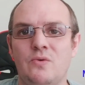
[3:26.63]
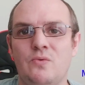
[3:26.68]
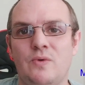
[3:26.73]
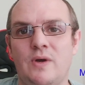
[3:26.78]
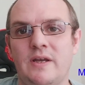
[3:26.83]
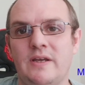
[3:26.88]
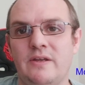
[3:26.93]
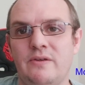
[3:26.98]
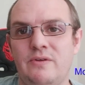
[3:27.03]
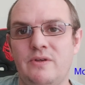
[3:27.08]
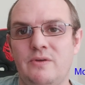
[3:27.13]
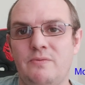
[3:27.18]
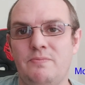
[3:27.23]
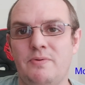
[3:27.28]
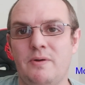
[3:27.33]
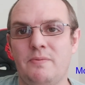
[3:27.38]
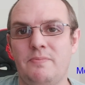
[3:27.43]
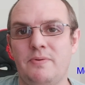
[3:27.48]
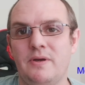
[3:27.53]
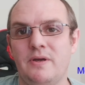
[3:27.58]
Why don't you
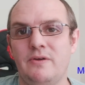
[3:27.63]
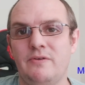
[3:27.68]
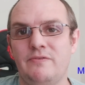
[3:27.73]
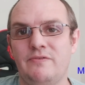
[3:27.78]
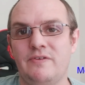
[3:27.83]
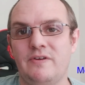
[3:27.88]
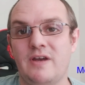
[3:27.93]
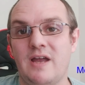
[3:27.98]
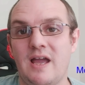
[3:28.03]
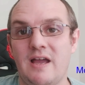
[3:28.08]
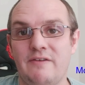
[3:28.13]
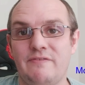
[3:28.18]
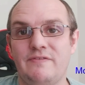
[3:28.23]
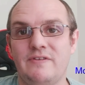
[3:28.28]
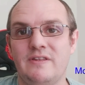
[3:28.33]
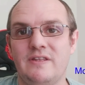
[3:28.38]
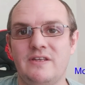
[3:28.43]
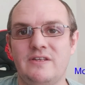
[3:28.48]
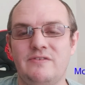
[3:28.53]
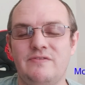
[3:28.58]
pop over
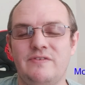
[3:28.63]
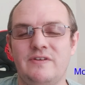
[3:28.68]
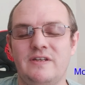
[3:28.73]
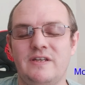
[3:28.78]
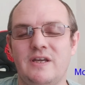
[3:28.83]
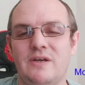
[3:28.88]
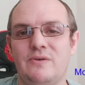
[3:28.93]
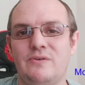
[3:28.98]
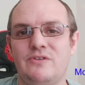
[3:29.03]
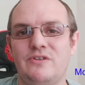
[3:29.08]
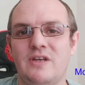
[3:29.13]
after this video